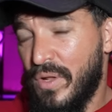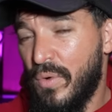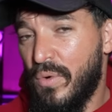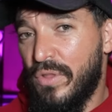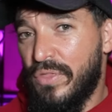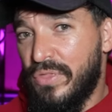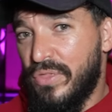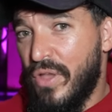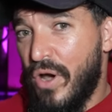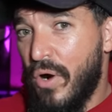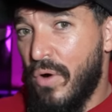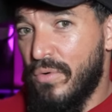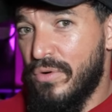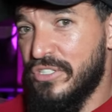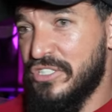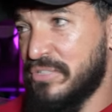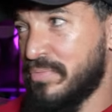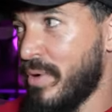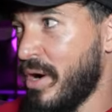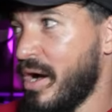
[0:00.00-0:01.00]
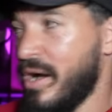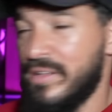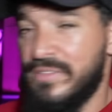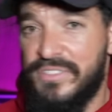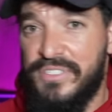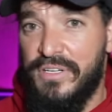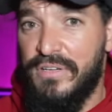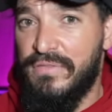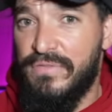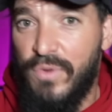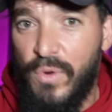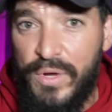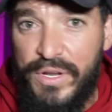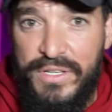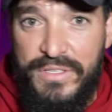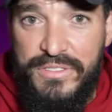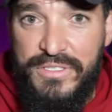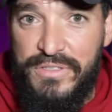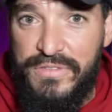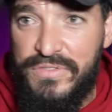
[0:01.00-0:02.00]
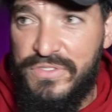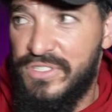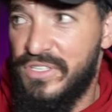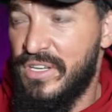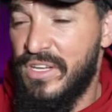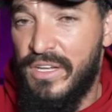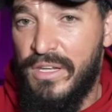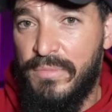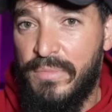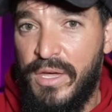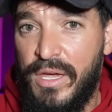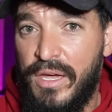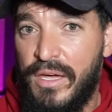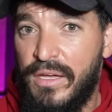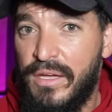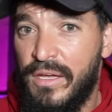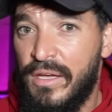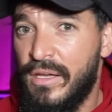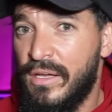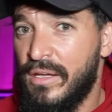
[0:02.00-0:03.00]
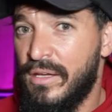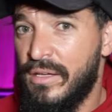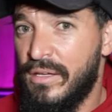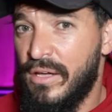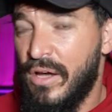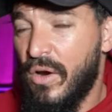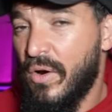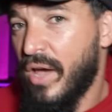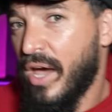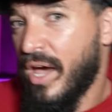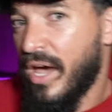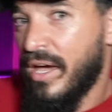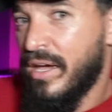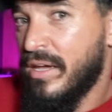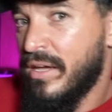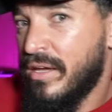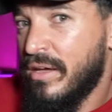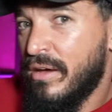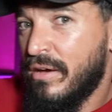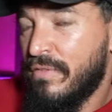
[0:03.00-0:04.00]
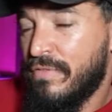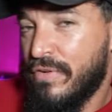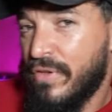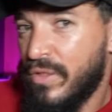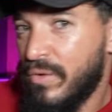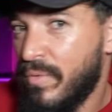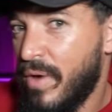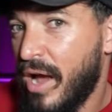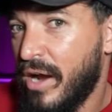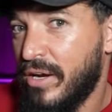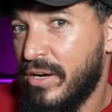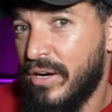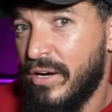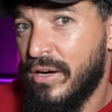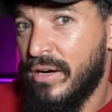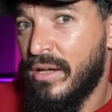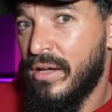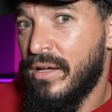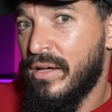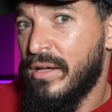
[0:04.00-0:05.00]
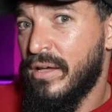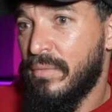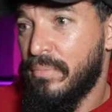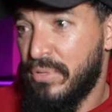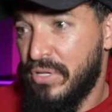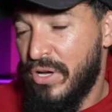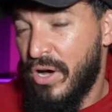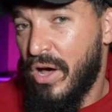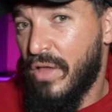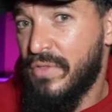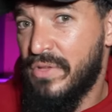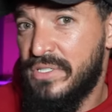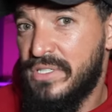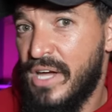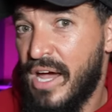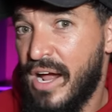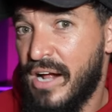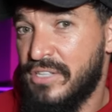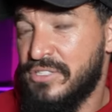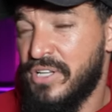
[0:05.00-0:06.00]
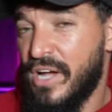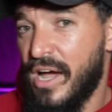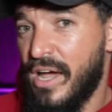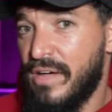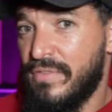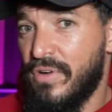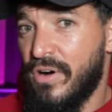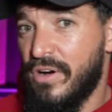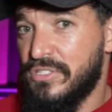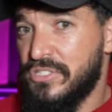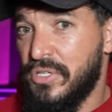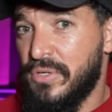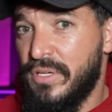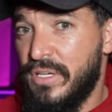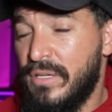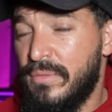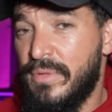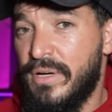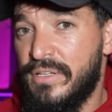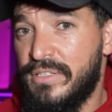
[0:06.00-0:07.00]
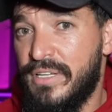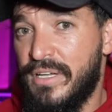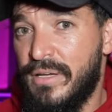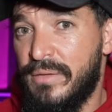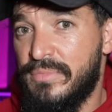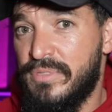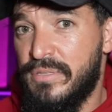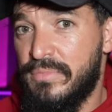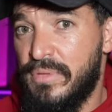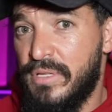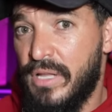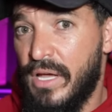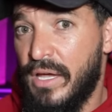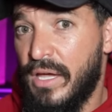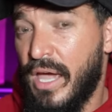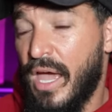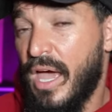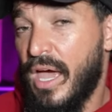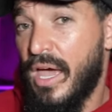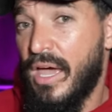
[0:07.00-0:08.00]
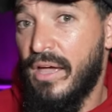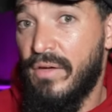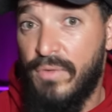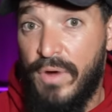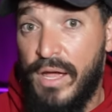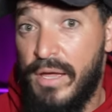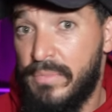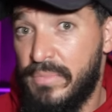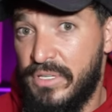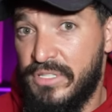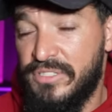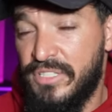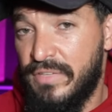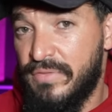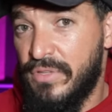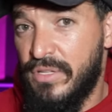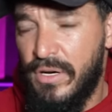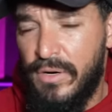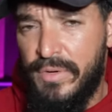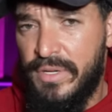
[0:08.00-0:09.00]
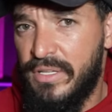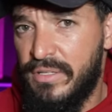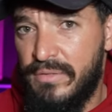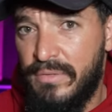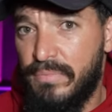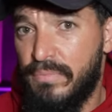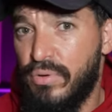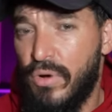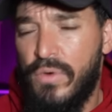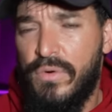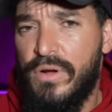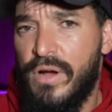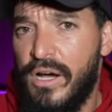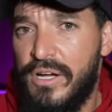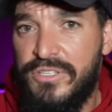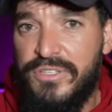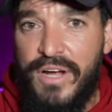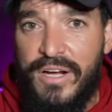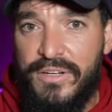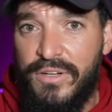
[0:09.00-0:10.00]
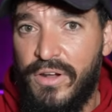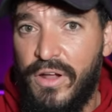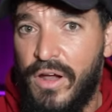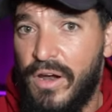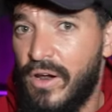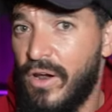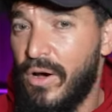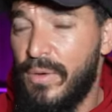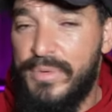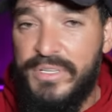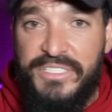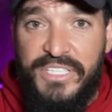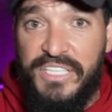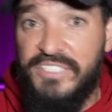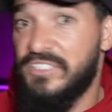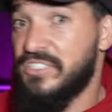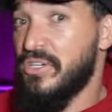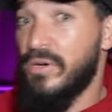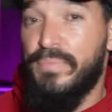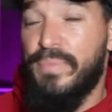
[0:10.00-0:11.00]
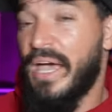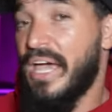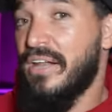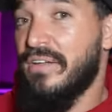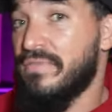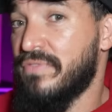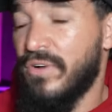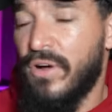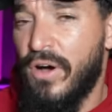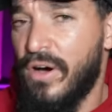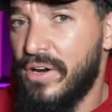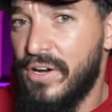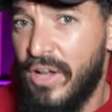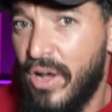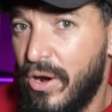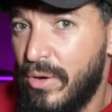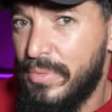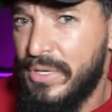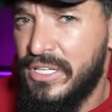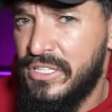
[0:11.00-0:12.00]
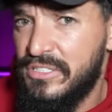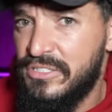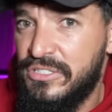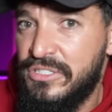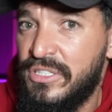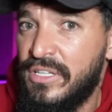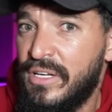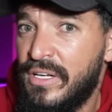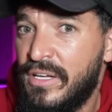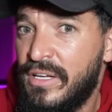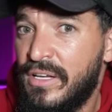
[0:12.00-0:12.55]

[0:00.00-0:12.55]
With no response and avoidance of seeing me. Okay? For the record, beyond the text, I have also emailed him to be like, hey, right? Because even though he broke contract on Haunted Homies, I still paid him for Haunted Homies.